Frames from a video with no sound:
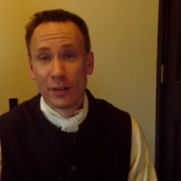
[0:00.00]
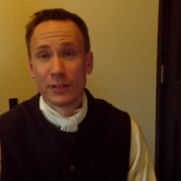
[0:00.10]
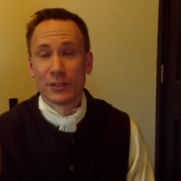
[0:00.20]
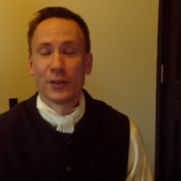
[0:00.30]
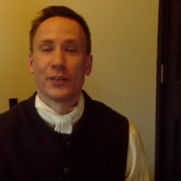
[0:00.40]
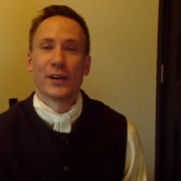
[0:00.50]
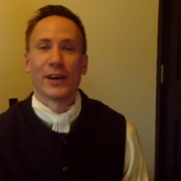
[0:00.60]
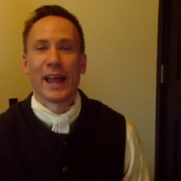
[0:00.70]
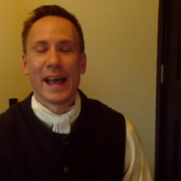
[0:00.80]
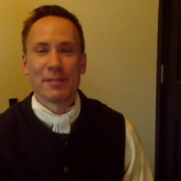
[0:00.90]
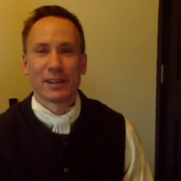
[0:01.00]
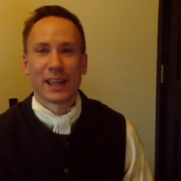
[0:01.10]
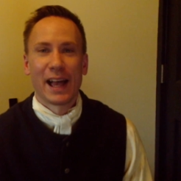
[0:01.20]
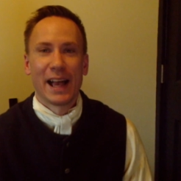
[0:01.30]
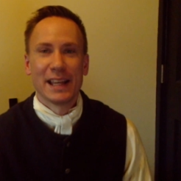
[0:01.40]
So there you have it
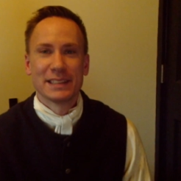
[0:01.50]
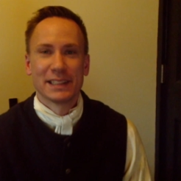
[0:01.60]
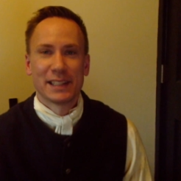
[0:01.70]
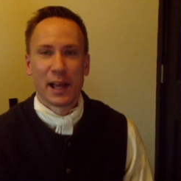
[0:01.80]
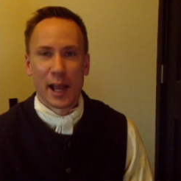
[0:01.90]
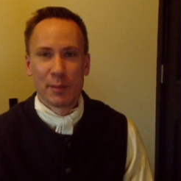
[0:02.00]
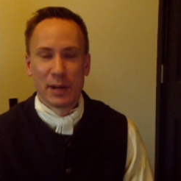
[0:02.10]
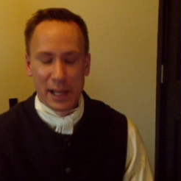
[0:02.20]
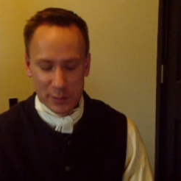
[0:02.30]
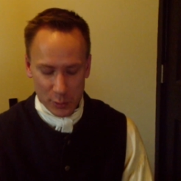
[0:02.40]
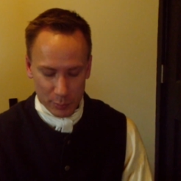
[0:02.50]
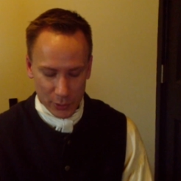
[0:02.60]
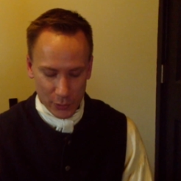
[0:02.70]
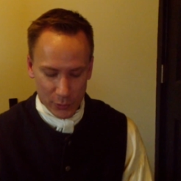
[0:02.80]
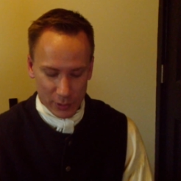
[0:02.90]
guys, the time Daniel
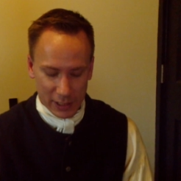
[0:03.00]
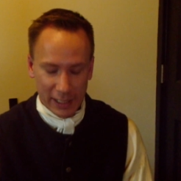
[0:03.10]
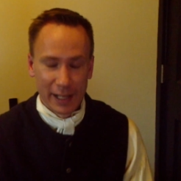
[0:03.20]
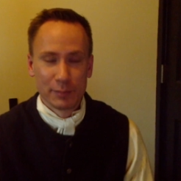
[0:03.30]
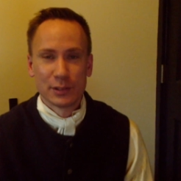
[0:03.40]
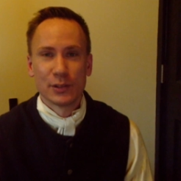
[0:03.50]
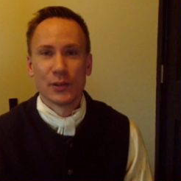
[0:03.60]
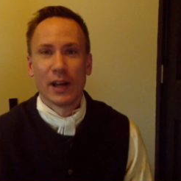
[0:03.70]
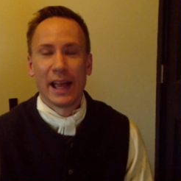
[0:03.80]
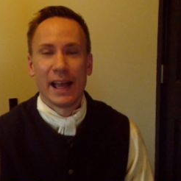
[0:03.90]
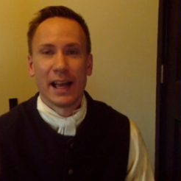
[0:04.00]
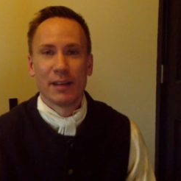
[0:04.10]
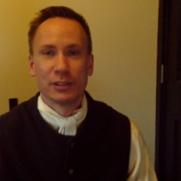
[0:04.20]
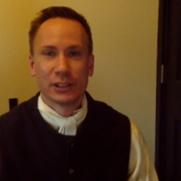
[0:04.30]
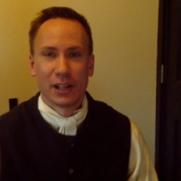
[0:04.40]
Boone claims to
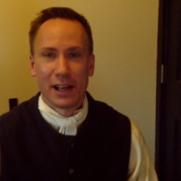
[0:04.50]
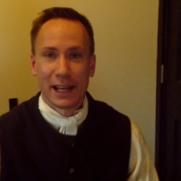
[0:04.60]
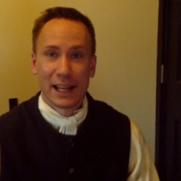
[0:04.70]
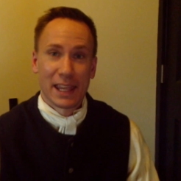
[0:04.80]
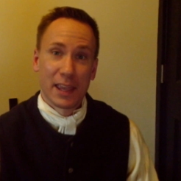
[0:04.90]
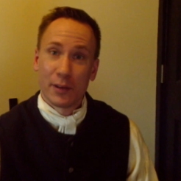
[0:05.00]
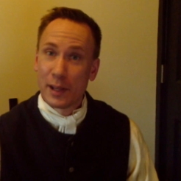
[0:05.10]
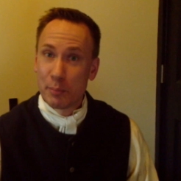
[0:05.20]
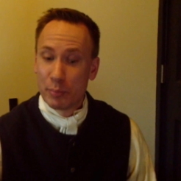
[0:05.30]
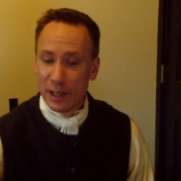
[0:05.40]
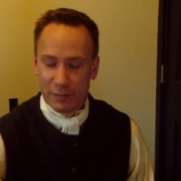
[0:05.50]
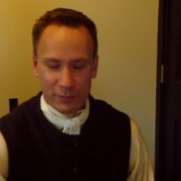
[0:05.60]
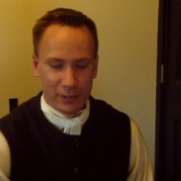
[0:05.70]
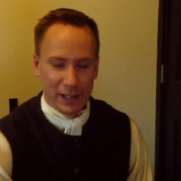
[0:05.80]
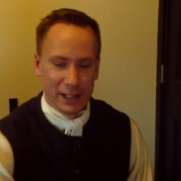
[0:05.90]
have shot and killed a
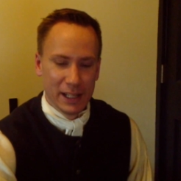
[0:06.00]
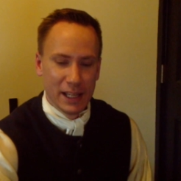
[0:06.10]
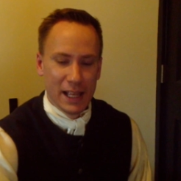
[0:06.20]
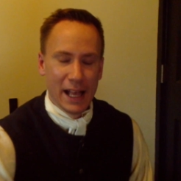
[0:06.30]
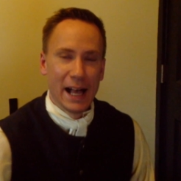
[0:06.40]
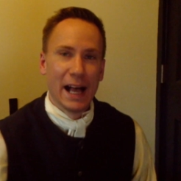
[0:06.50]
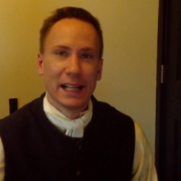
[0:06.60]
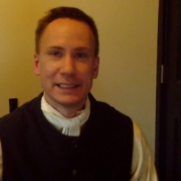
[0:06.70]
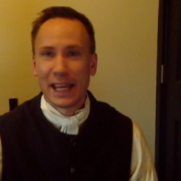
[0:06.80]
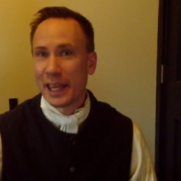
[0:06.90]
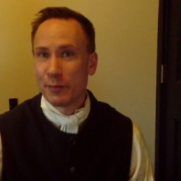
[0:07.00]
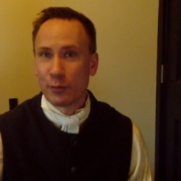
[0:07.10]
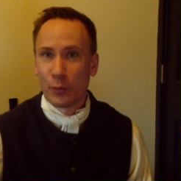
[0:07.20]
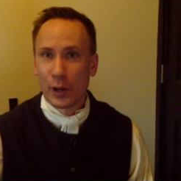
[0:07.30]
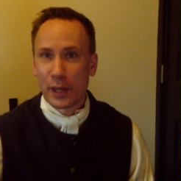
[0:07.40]
Bigfoot. Uh, take it
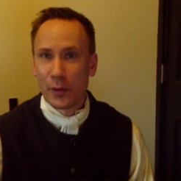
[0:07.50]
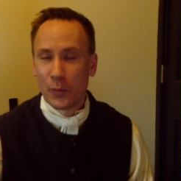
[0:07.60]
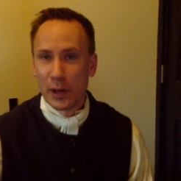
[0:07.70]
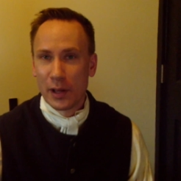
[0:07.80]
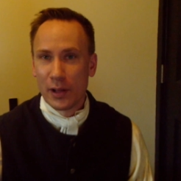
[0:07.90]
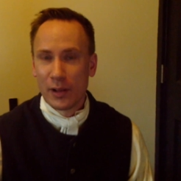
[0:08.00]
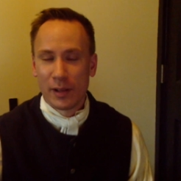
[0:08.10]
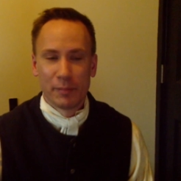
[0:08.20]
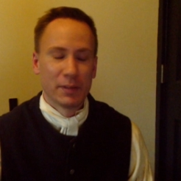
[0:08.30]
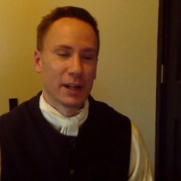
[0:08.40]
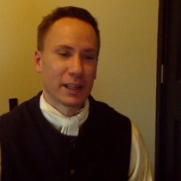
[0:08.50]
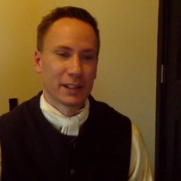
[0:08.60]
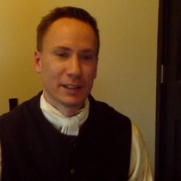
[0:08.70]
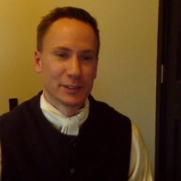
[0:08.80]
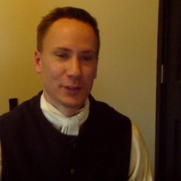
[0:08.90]
for what you will. I'm not
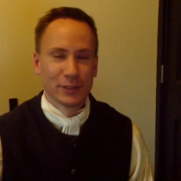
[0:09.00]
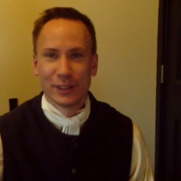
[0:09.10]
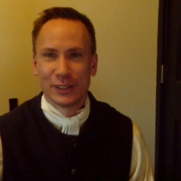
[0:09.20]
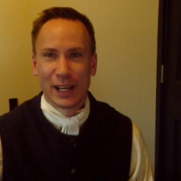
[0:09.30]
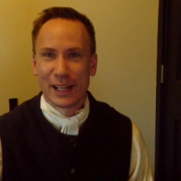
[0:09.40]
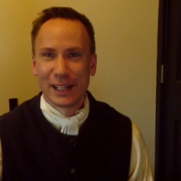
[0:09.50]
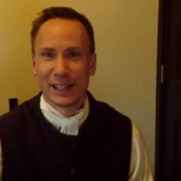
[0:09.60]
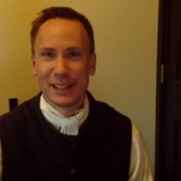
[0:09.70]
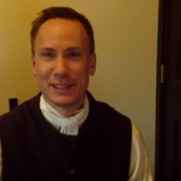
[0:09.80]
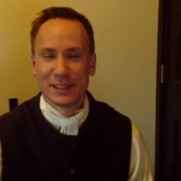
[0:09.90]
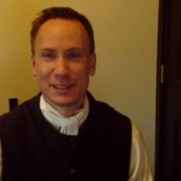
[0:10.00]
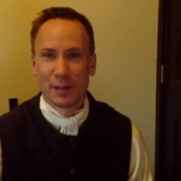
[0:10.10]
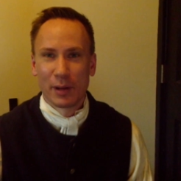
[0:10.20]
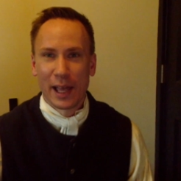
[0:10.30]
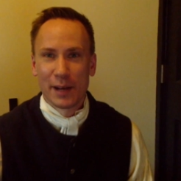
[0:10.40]
going to turn the channel into
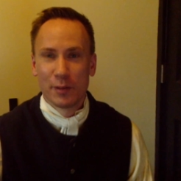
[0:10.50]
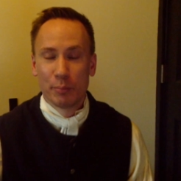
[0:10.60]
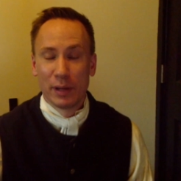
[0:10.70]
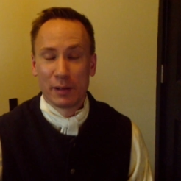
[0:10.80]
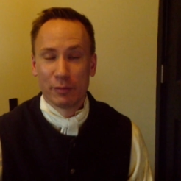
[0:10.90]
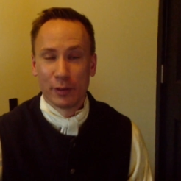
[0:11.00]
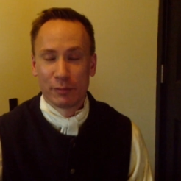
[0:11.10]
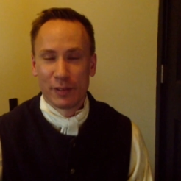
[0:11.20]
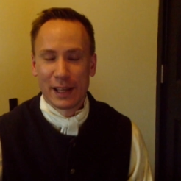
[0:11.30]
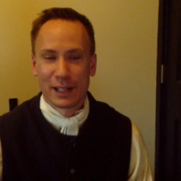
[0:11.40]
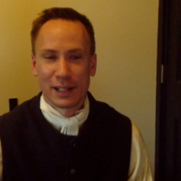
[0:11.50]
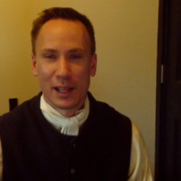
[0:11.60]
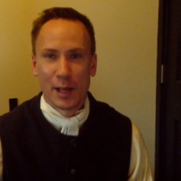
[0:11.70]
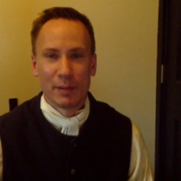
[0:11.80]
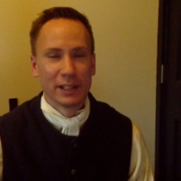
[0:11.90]
some kind of a Bigfoot fan
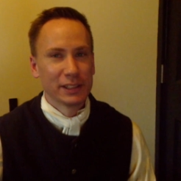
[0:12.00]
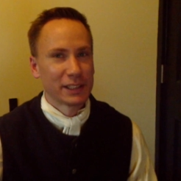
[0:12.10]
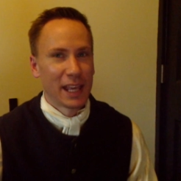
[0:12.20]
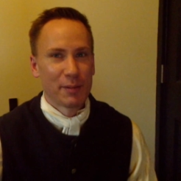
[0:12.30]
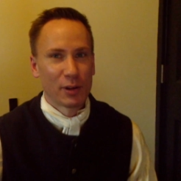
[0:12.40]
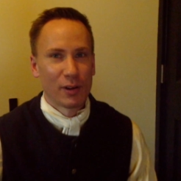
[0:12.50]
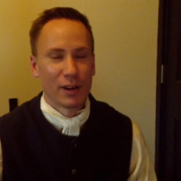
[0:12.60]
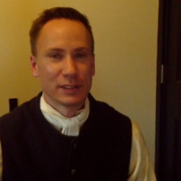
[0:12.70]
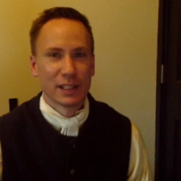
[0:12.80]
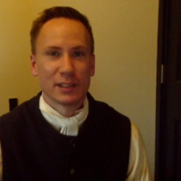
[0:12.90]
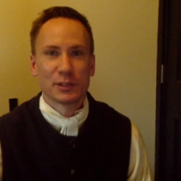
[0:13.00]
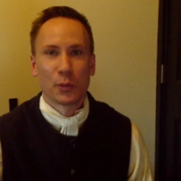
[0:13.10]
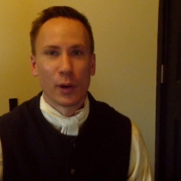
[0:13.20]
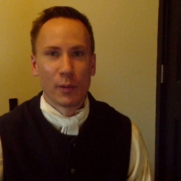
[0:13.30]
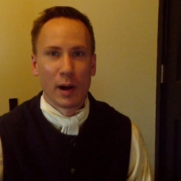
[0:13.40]
club. I just came across that
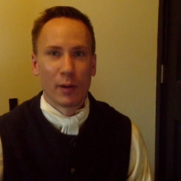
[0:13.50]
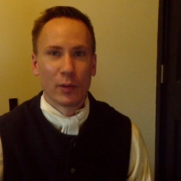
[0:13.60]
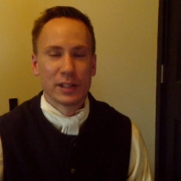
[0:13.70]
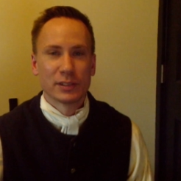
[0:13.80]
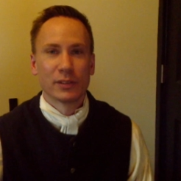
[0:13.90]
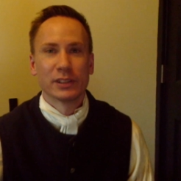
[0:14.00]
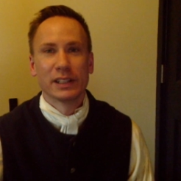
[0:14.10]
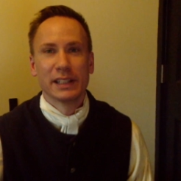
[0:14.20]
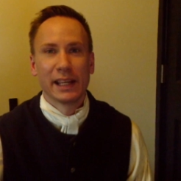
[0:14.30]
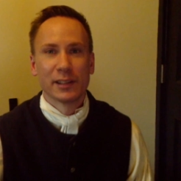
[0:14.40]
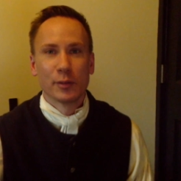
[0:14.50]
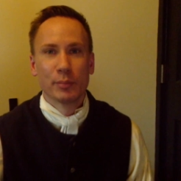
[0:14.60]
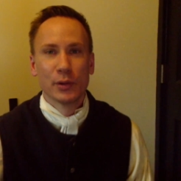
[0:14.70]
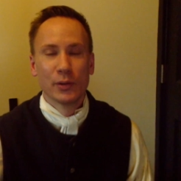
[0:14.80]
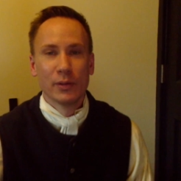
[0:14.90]
story while researching Daniel
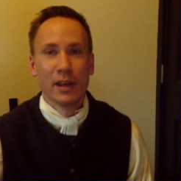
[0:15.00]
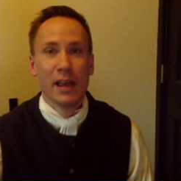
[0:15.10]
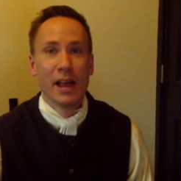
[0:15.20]
Boone.